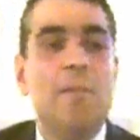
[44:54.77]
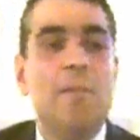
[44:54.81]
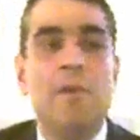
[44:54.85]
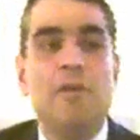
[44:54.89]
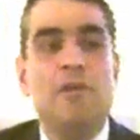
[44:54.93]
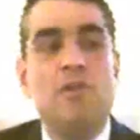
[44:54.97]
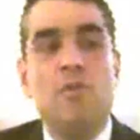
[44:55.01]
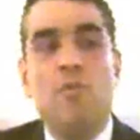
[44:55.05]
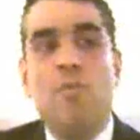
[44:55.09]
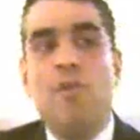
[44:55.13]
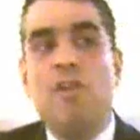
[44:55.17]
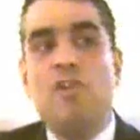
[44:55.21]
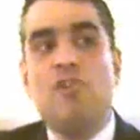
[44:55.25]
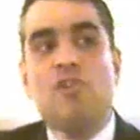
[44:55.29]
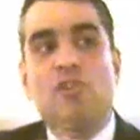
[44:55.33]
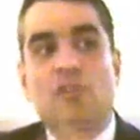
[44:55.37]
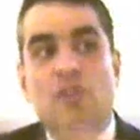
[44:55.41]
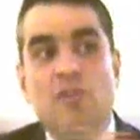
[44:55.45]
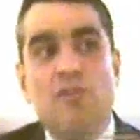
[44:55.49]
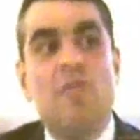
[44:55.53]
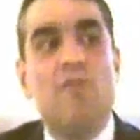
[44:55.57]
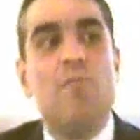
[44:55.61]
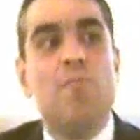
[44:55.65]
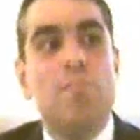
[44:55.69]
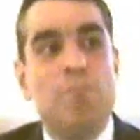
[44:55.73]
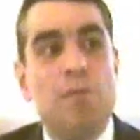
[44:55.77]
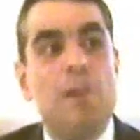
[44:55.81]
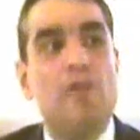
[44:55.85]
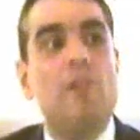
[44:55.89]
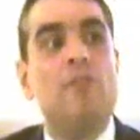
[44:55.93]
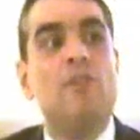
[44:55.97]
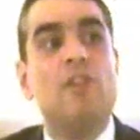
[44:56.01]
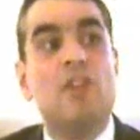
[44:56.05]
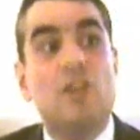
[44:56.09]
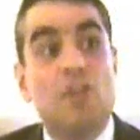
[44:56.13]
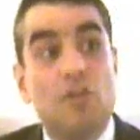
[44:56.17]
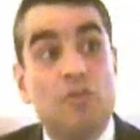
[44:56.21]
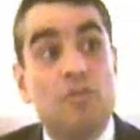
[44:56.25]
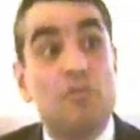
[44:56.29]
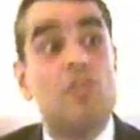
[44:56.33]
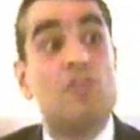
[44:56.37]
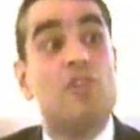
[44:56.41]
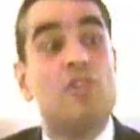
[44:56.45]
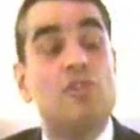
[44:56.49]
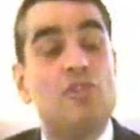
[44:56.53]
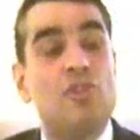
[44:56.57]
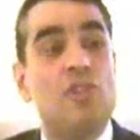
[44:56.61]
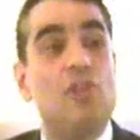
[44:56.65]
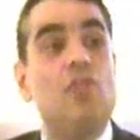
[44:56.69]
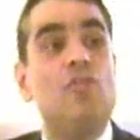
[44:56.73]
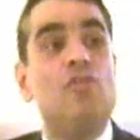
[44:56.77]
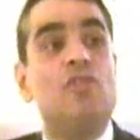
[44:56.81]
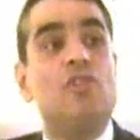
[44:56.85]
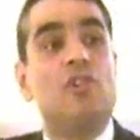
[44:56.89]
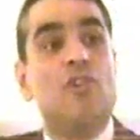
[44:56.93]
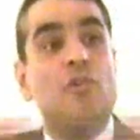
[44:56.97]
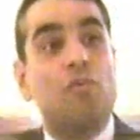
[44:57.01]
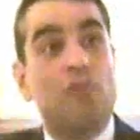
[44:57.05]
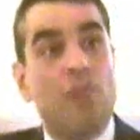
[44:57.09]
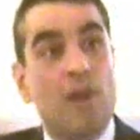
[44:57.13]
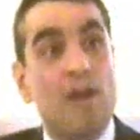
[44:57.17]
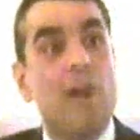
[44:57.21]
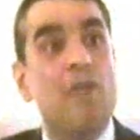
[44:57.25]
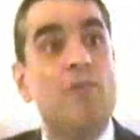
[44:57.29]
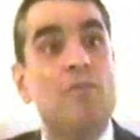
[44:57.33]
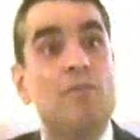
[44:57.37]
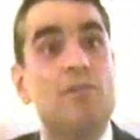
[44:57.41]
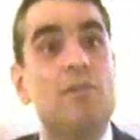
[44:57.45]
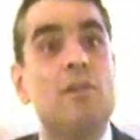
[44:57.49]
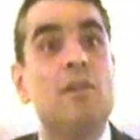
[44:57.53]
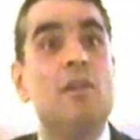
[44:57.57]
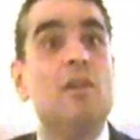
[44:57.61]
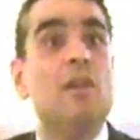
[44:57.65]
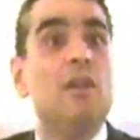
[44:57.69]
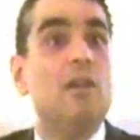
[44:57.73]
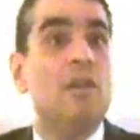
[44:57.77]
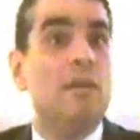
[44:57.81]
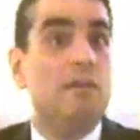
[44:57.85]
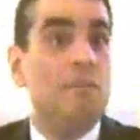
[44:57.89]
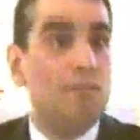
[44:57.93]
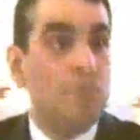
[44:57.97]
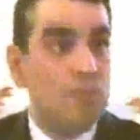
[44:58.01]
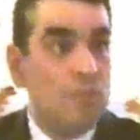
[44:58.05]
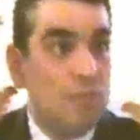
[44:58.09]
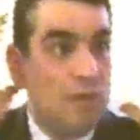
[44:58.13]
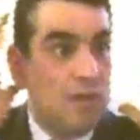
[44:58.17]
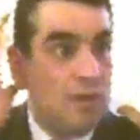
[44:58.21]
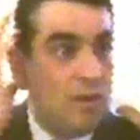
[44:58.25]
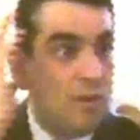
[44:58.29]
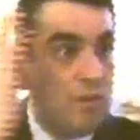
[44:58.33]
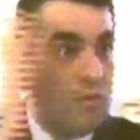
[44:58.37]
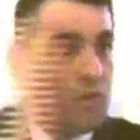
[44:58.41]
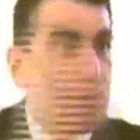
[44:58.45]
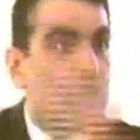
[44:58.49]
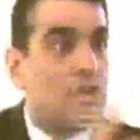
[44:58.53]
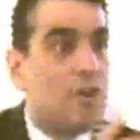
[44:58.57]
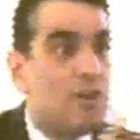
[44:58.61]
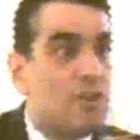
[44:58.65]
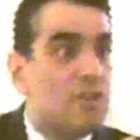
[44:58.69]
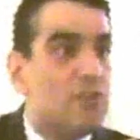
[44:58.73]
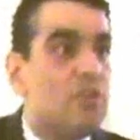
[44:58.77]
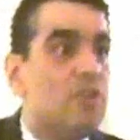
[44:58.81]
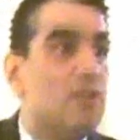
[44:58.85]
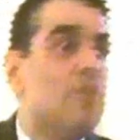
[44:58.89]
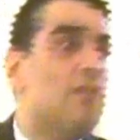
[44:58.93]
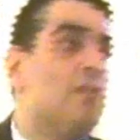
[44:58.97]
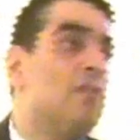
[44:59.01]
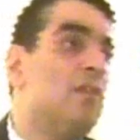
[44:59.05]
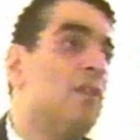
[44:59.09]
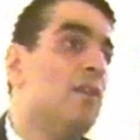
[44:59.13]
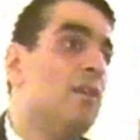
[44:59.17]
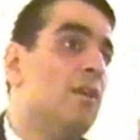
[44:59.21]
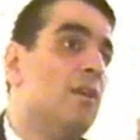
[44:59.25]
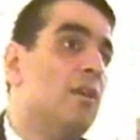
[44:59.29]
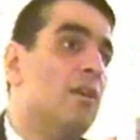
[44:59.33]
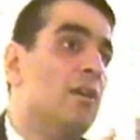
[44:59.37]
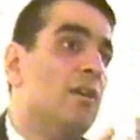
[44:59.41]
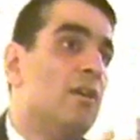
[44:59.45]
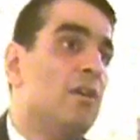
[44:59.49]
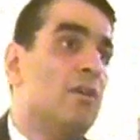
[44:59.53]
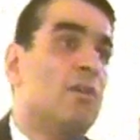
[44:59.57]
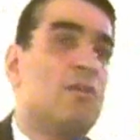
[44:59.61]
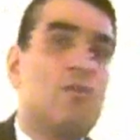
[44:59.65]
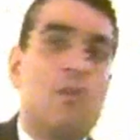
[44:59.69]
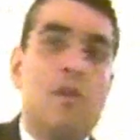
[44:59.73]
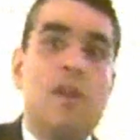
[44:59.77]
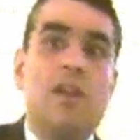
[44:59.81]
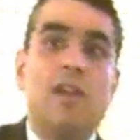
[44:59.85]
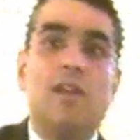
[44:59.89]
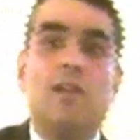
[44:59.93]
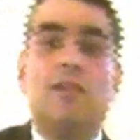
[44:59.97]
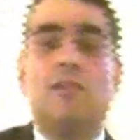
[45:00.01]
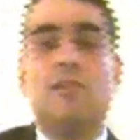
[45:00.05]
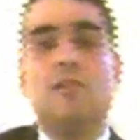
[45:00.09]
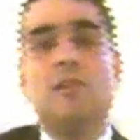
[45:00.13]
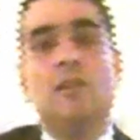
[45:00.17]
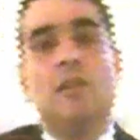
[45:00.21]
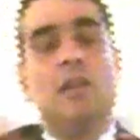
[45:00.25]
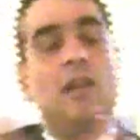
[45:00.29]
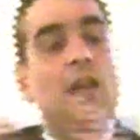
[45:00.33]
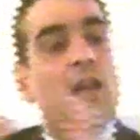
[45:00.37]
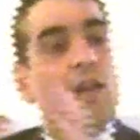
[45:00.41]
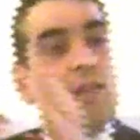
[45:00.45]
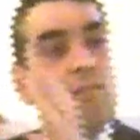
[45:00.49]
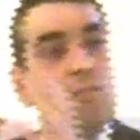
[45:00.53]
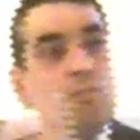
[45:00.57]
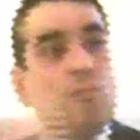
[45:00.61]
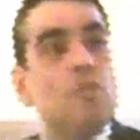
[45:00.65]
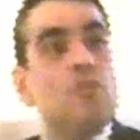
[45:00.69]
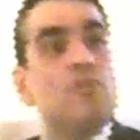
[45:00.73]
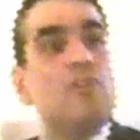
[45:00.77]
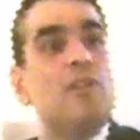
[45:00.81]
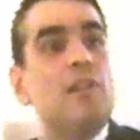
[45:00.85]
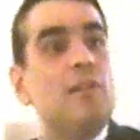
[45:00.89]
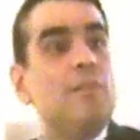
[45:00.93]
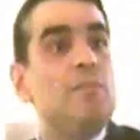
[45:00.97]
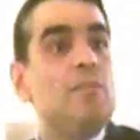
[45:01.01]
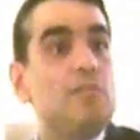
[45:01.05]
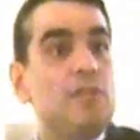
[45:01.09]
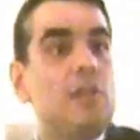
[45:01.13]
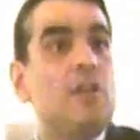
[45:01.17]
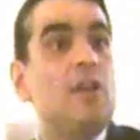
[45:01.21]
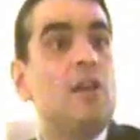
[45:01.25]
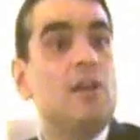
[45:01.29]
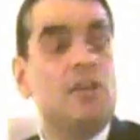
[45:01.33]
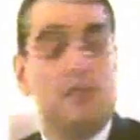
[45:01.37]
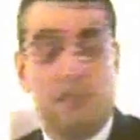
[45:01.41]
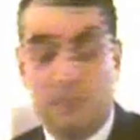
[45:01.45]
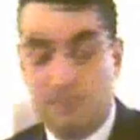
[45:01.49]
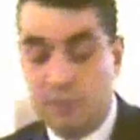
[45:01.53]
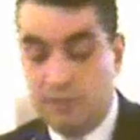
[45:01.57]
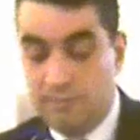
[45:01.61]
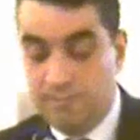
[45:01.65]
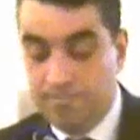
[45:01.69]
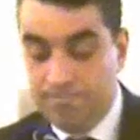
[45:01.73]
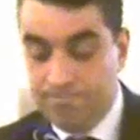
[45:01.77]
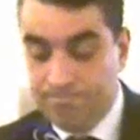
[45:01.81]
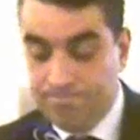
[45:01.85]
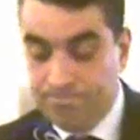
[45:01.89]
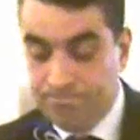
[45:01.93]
But we shouldn't build a constitution around Christian Greeks and Muslim Turks.